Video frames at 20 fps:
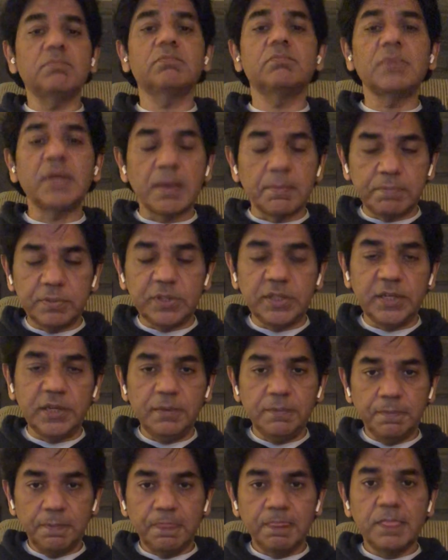empathy,
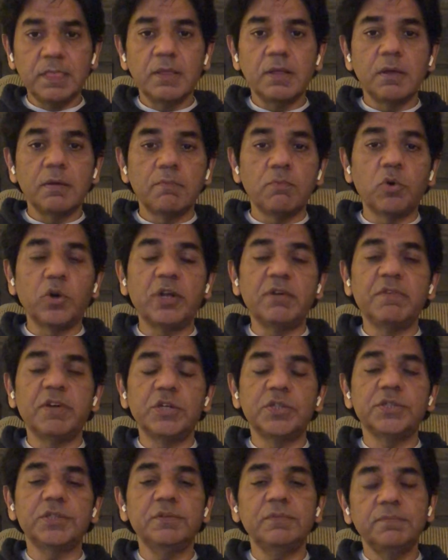
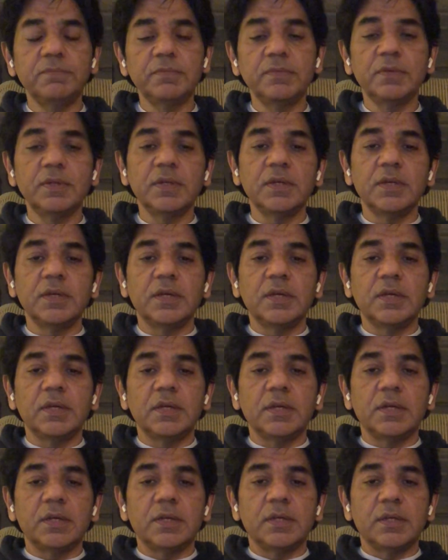motivation,
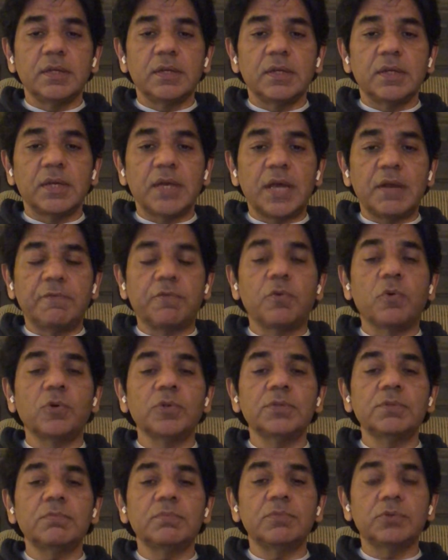and of
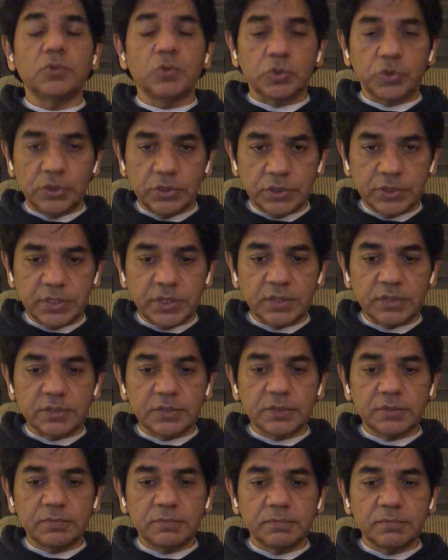course social
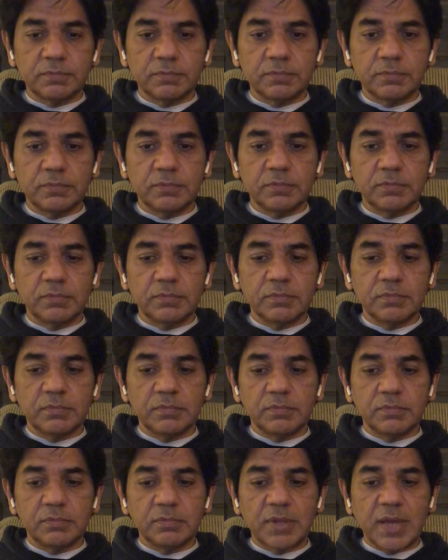skills.
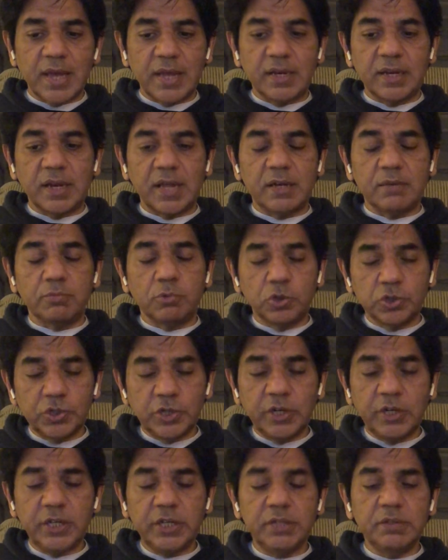And an
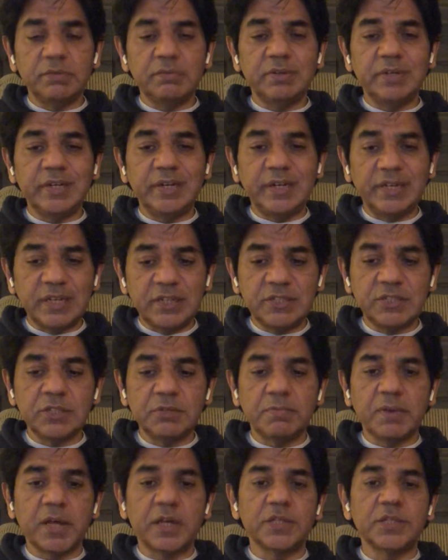emotionally intelligent
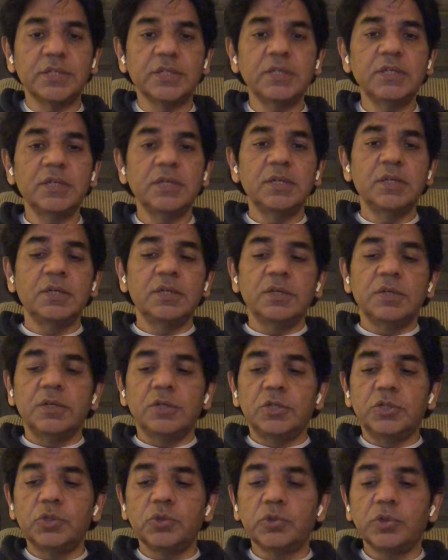manager
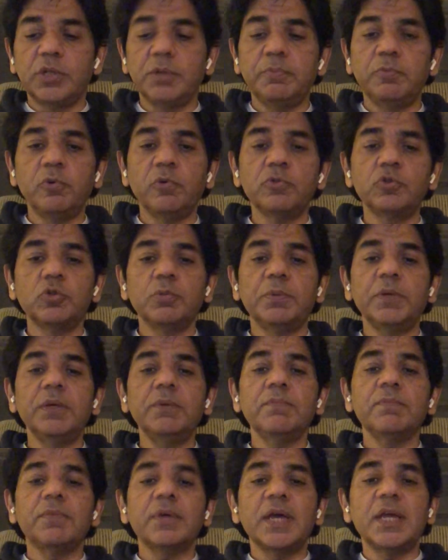usually proves to be
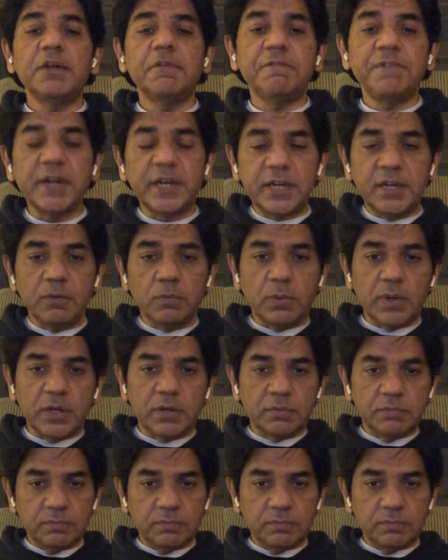an effective one,